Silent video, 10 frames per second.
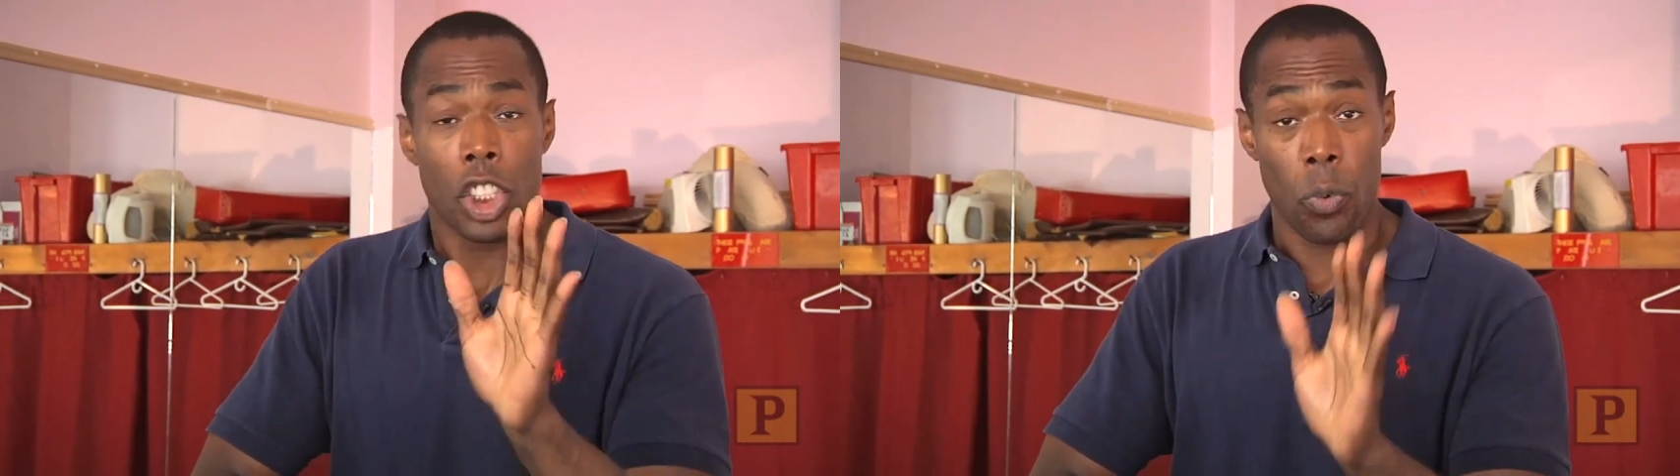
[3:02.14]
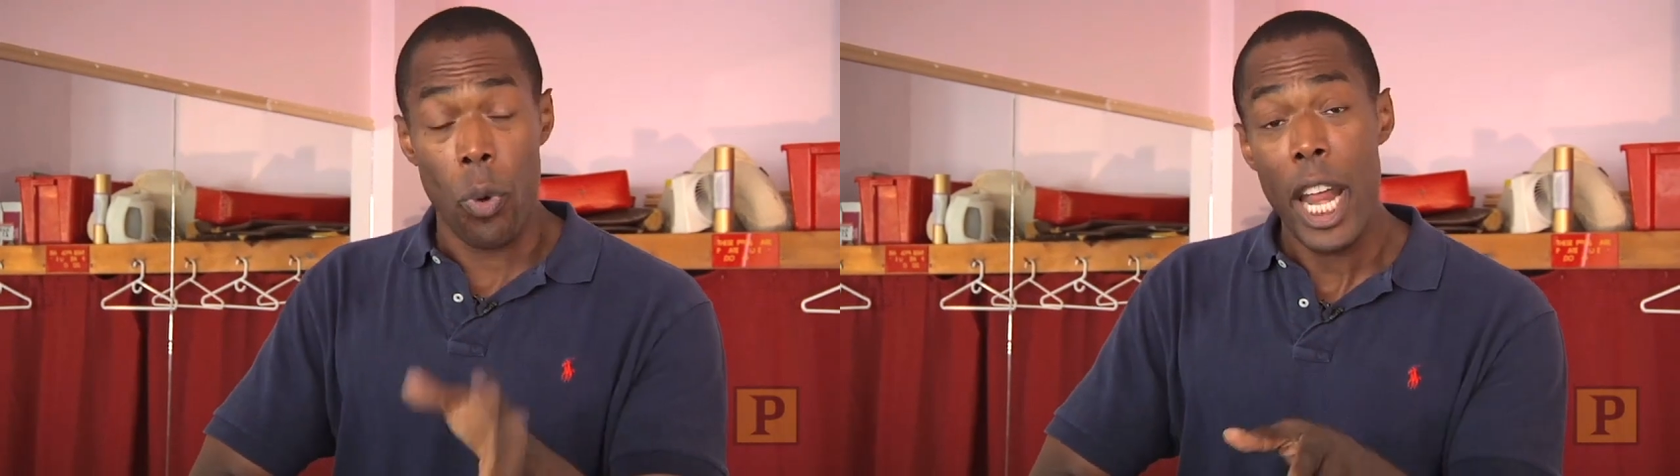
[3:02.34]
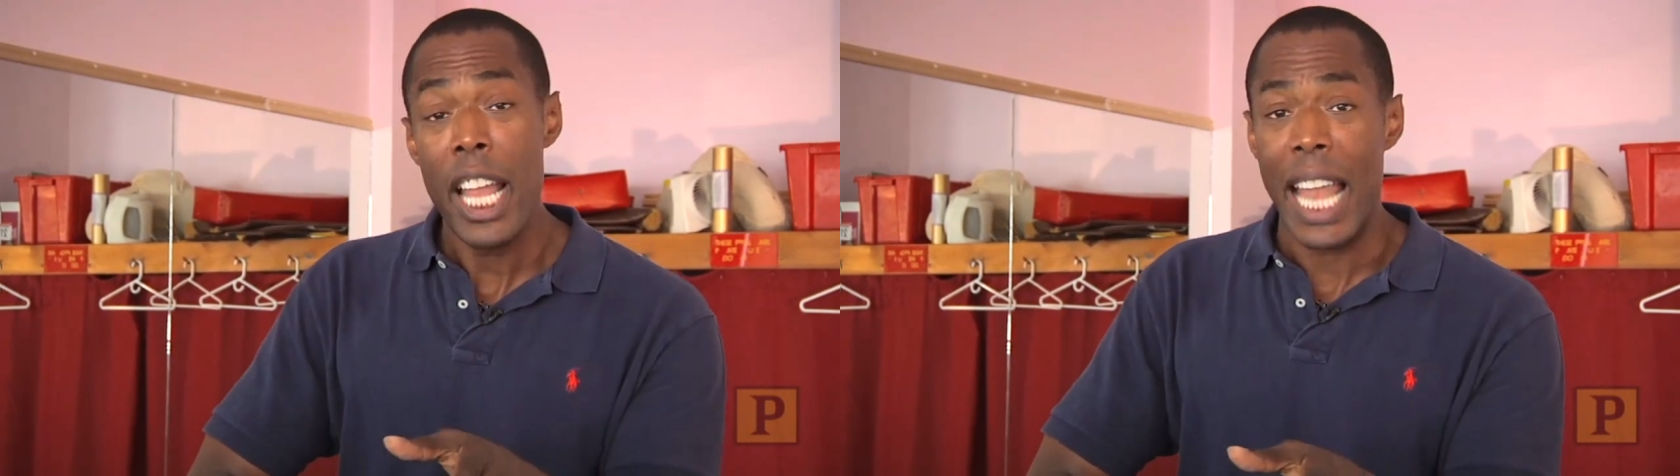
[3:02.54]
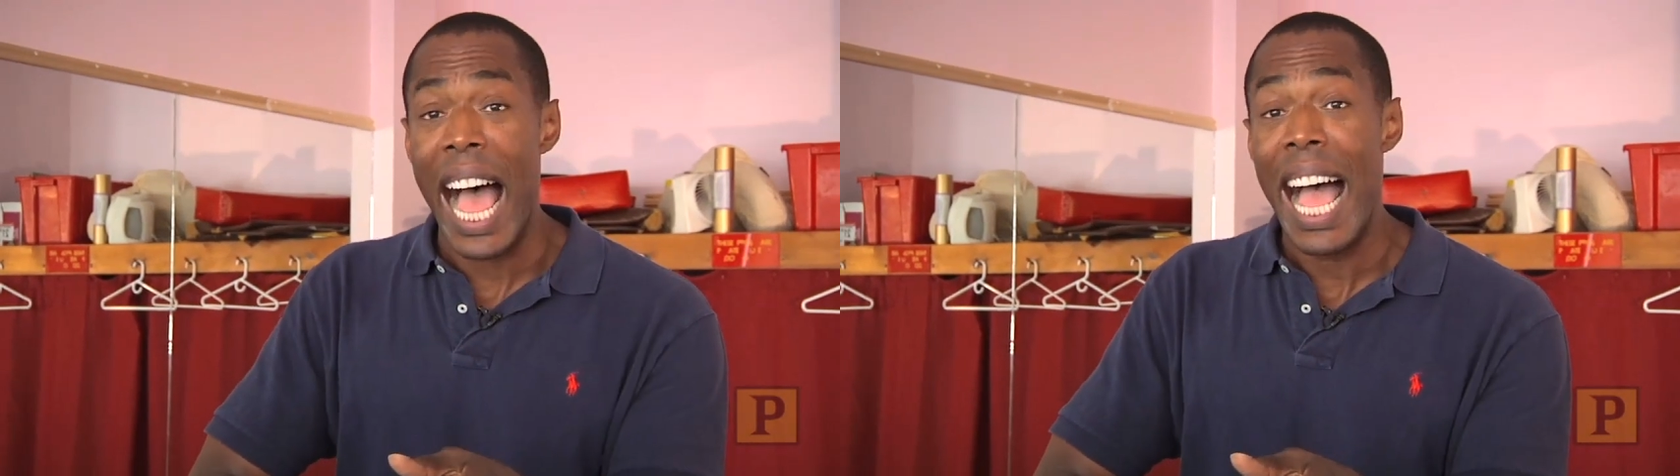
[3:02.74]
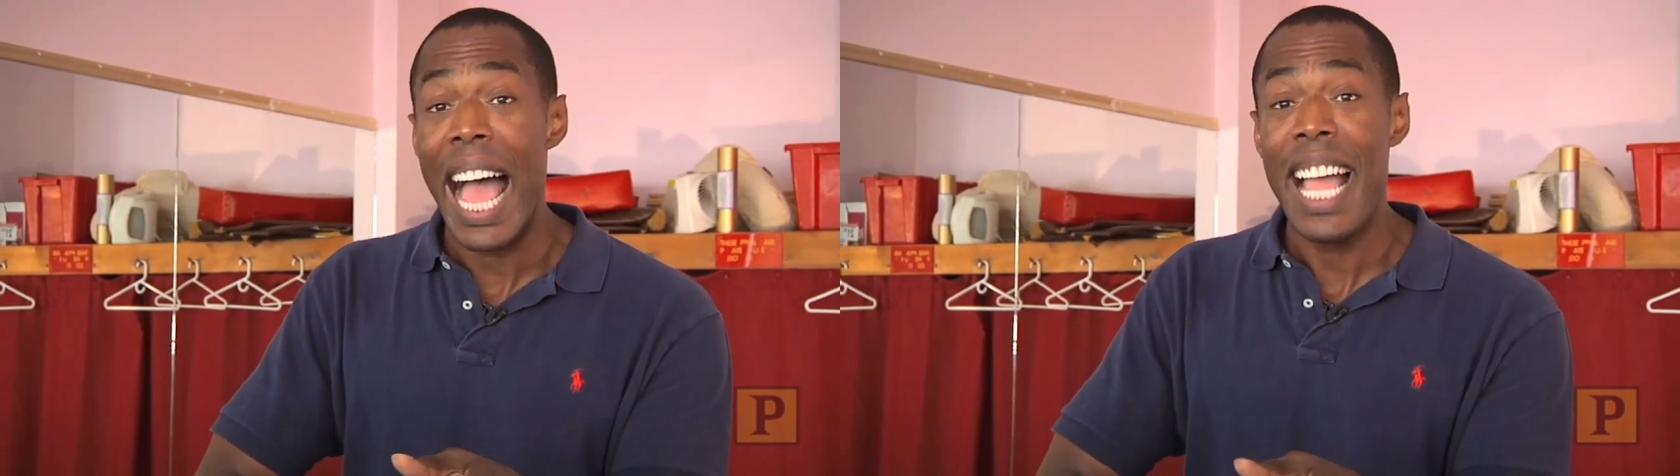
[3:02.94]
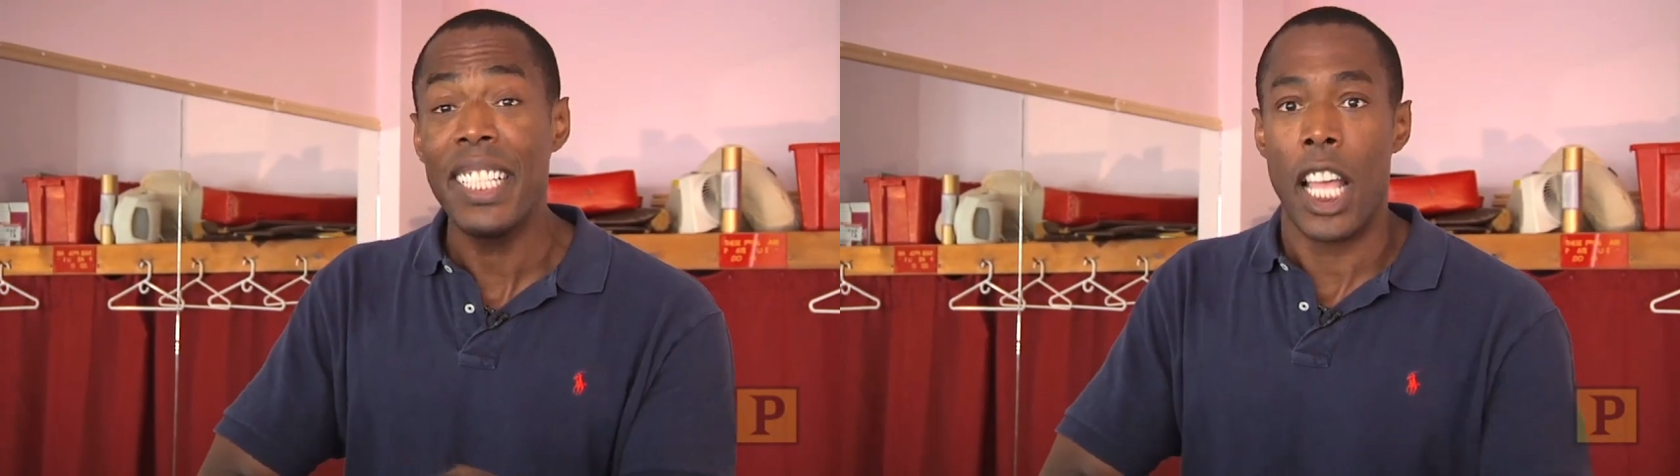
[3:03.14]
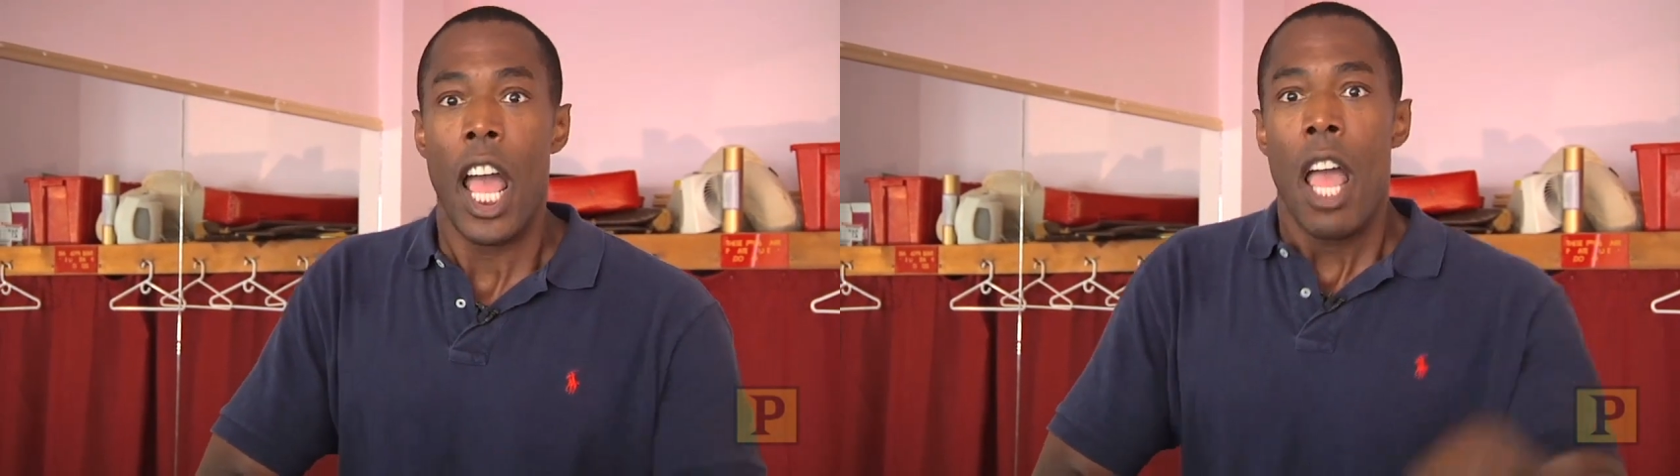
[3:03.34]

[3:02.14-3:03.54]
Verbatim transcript: to realize